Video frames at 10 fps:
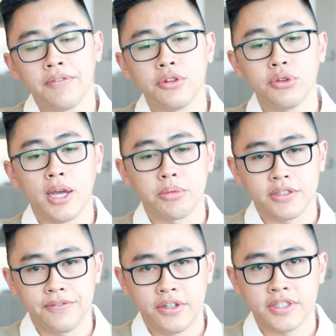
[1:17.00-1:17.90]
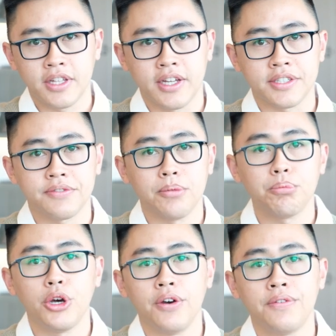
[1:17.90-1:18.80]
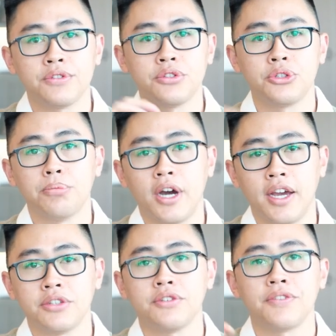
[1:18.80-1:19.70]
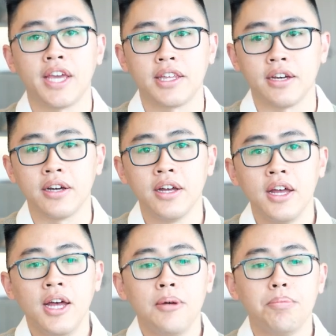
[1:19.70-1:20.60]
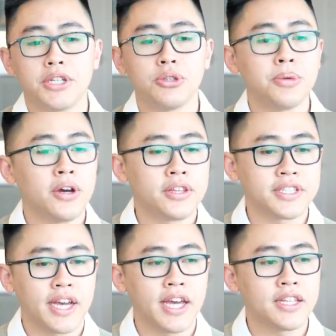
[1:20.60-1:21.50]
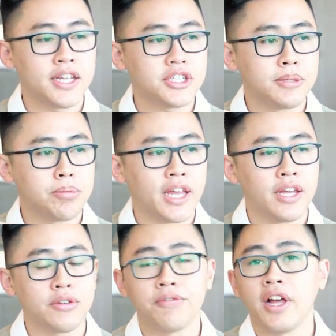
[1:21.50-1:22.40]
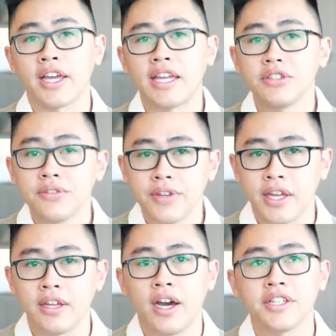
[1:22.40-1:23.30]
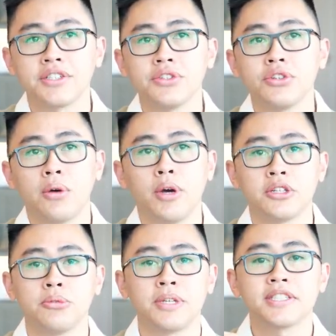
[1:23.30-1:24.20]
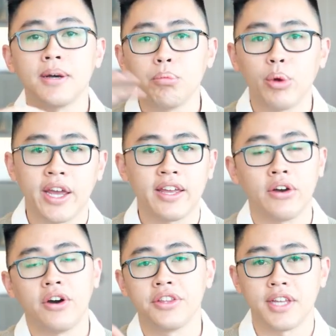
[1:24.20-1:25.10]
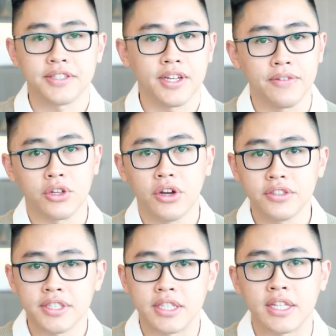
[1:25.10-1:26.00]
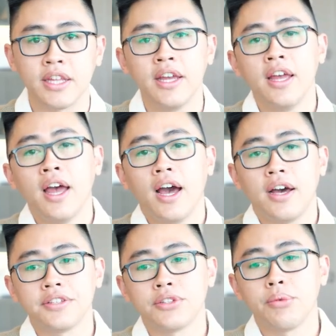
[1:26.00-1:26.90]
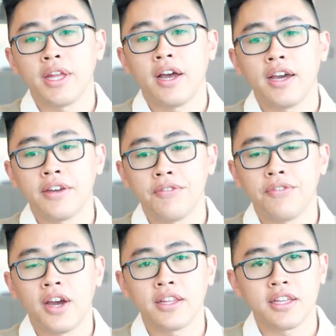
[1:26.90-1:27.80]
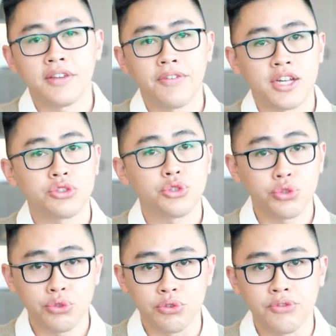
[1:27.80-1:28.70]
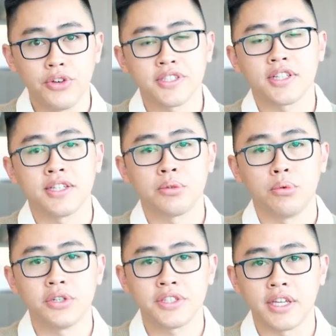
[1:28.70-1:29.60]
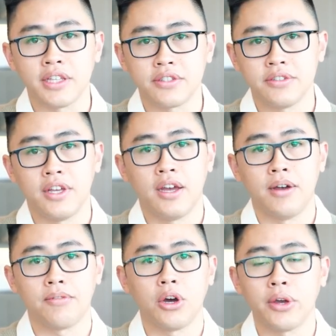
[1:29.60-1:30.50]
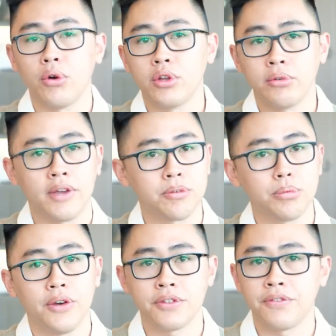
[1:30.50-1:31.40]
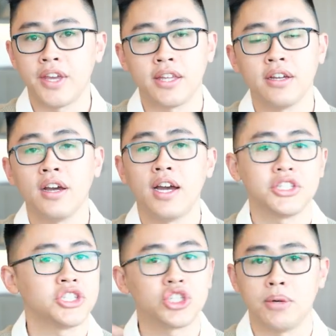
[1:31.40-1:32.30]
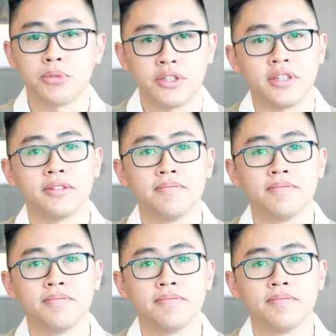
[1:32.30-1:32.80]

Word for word: flew Emirates first class from Perth to Dubai to Vienna. But to be honest, I hadn't actually planned on flying into Vienna. I just knew I wanted to be somewhere on that side of the continent. Uh, so when I finally found two first class reward seats um, going all the way from Perth to Vienna, I just jumped on it.